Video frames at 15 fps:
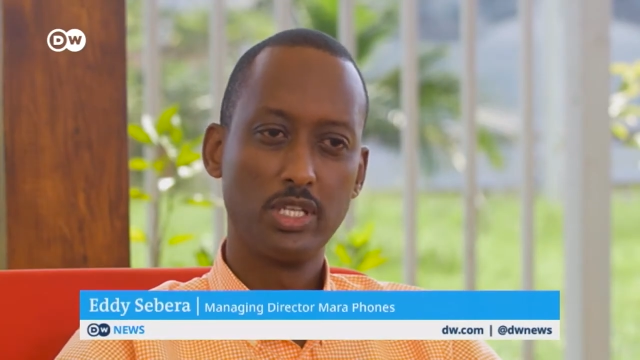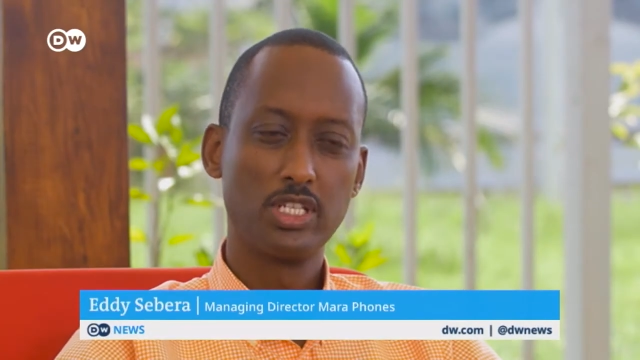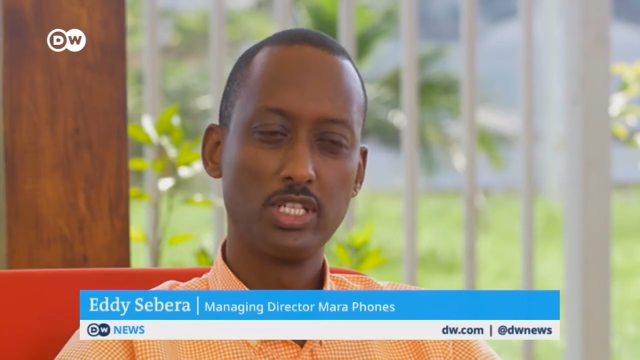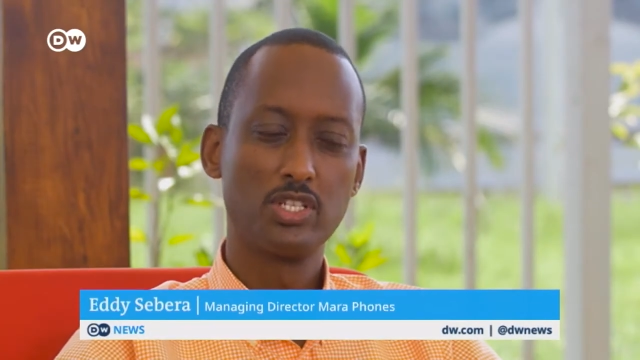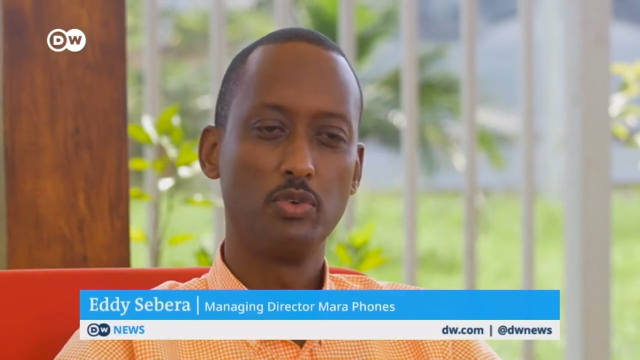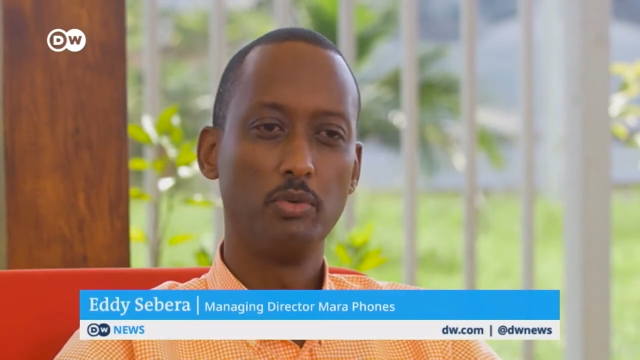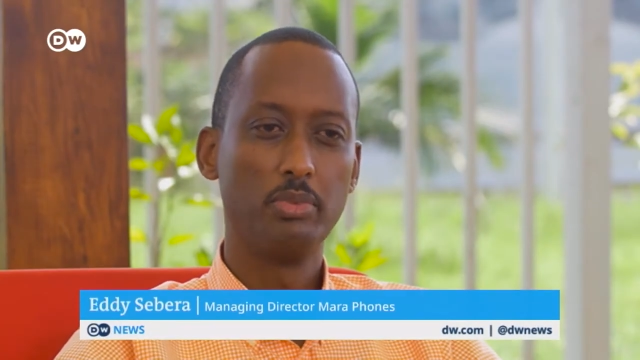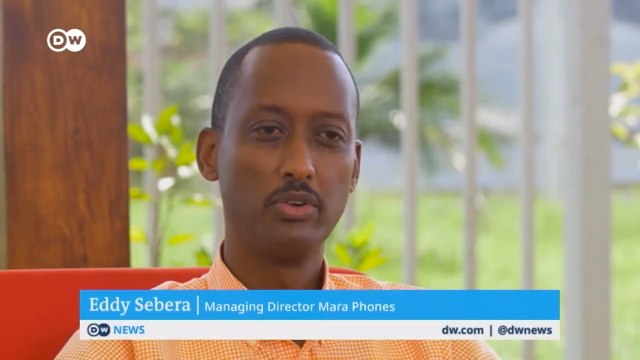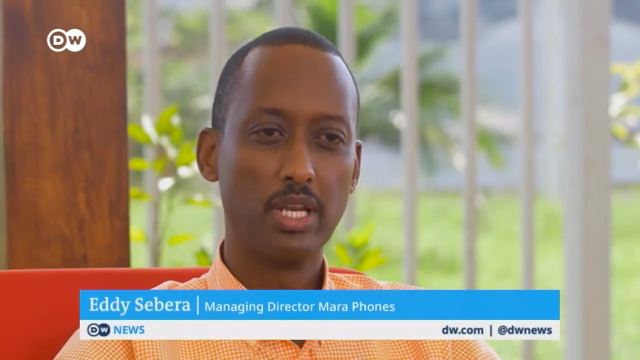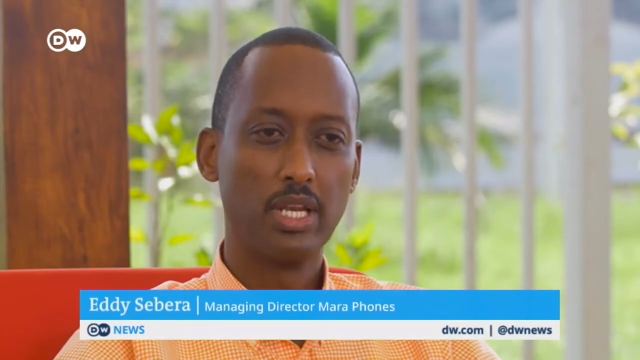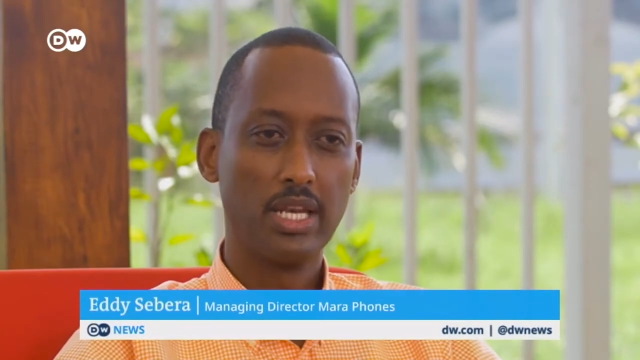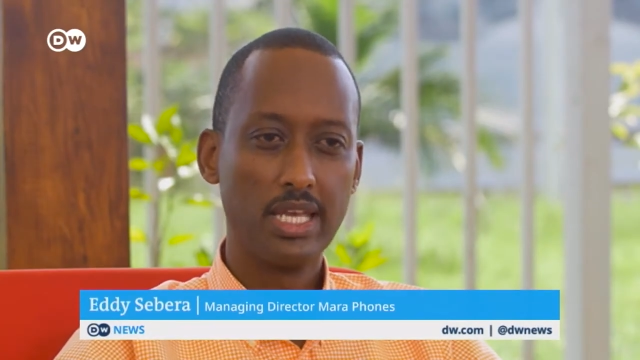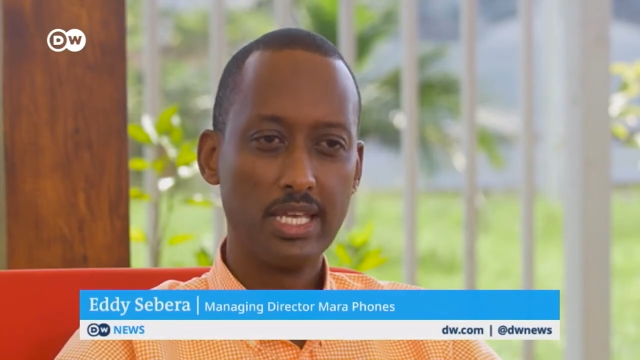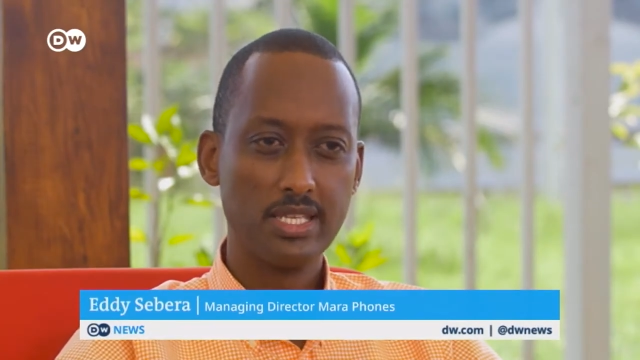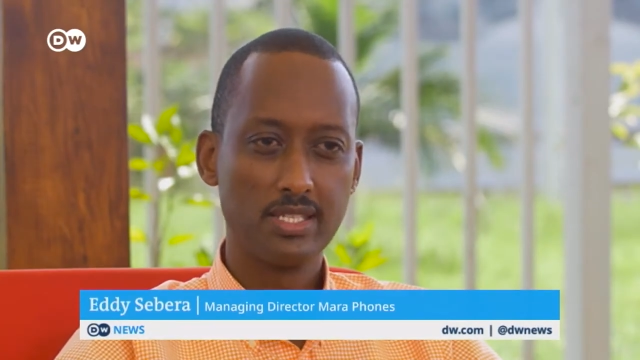which will be
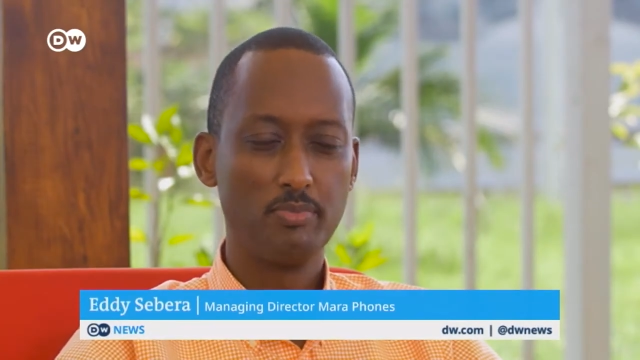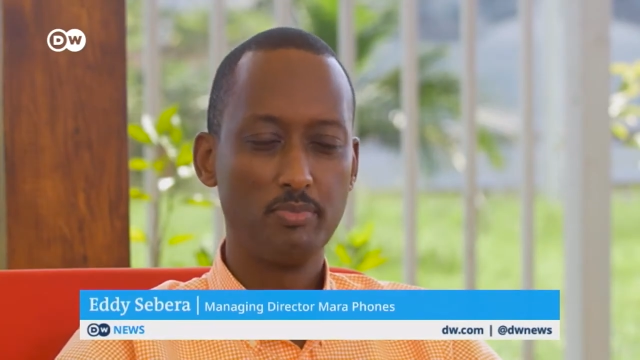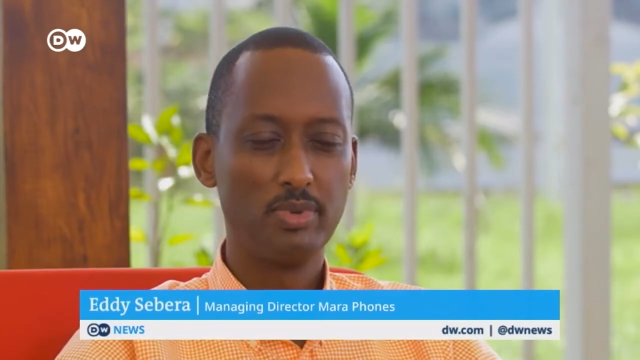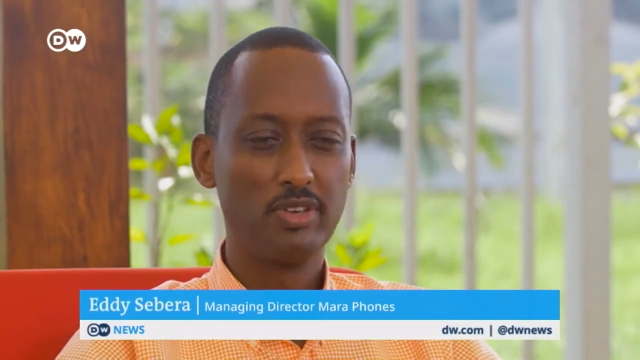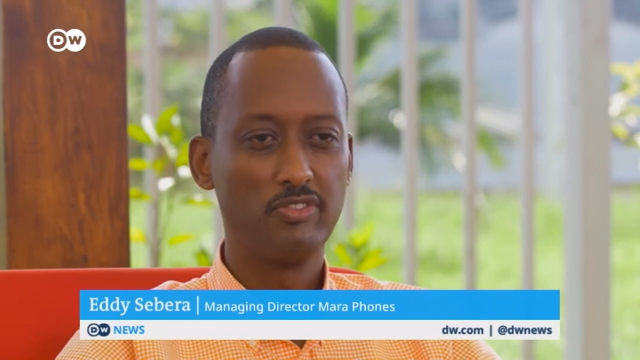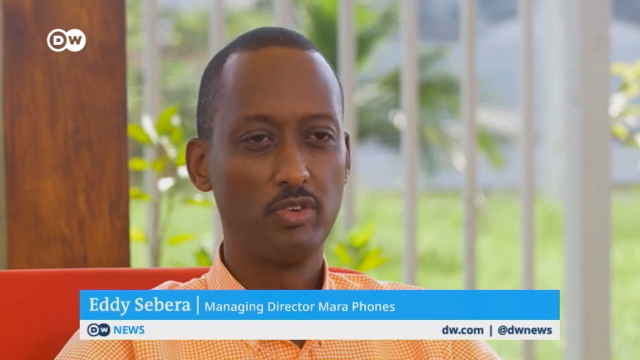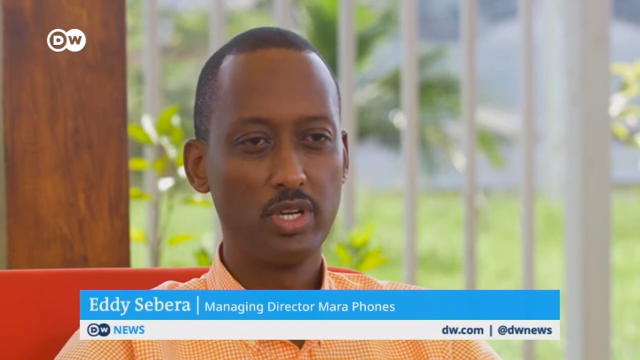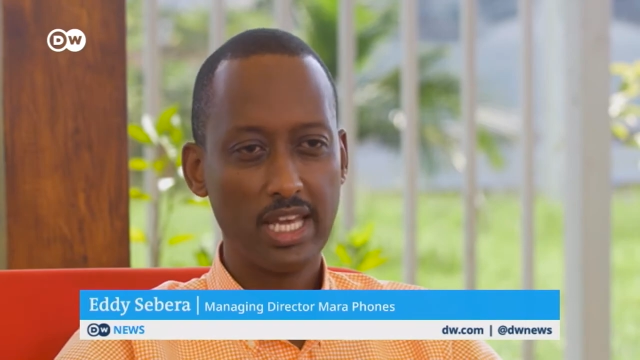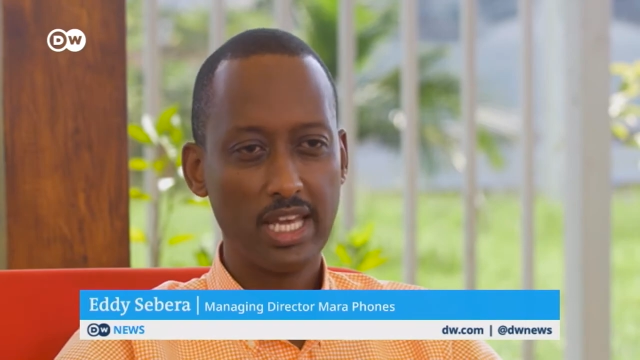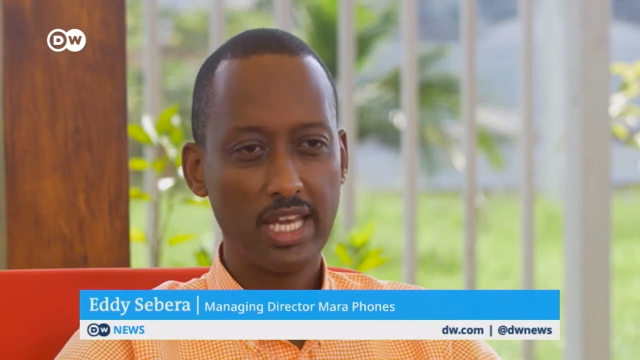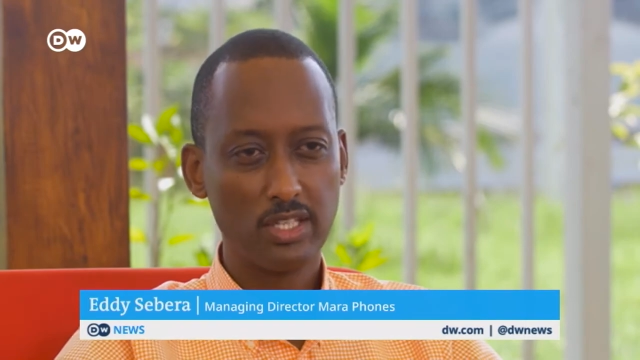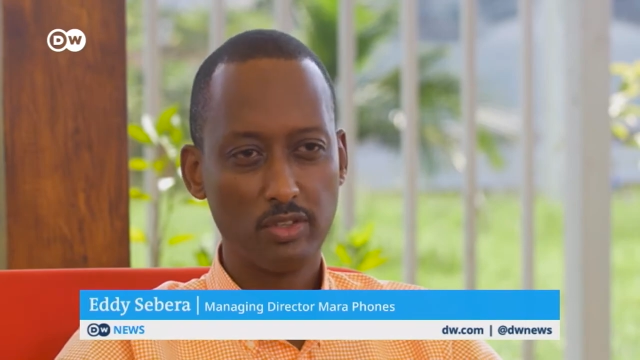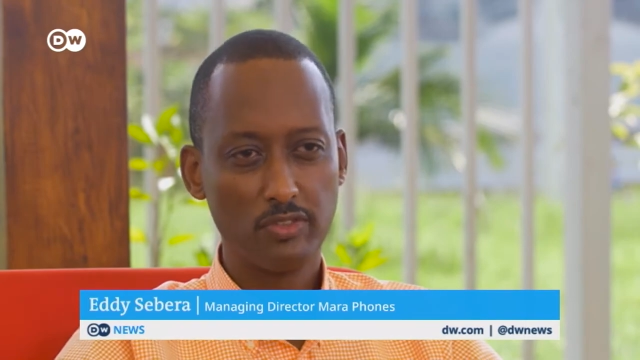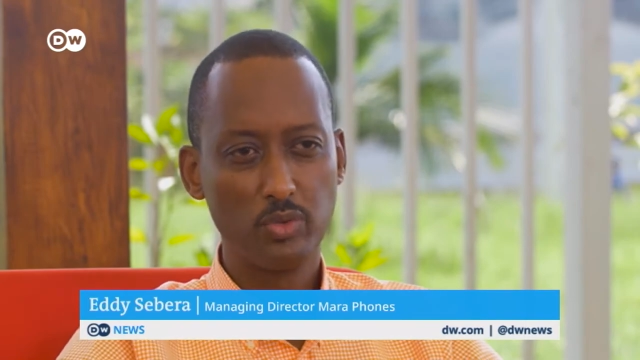released before the end of